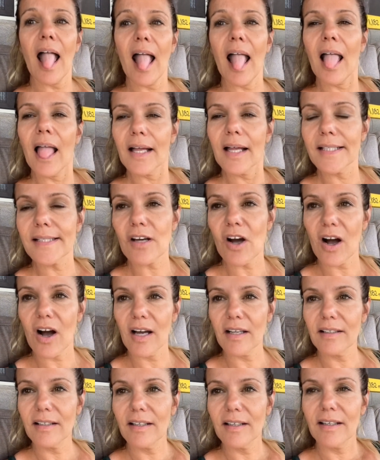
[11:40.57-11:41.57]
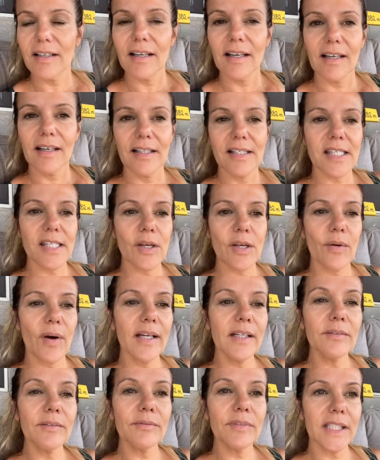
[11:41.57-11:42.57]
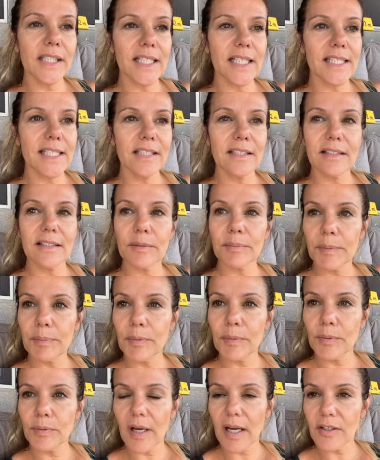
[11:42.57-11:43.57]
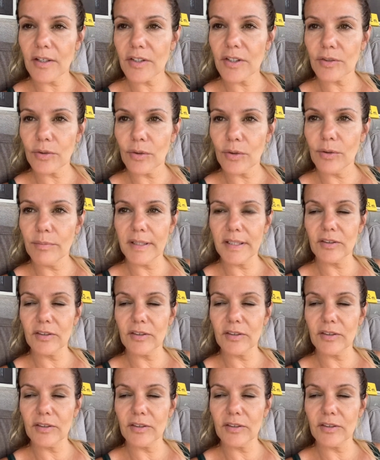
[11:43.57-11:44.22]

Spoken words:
it's hot. And so I didn't realize it until people actually told me.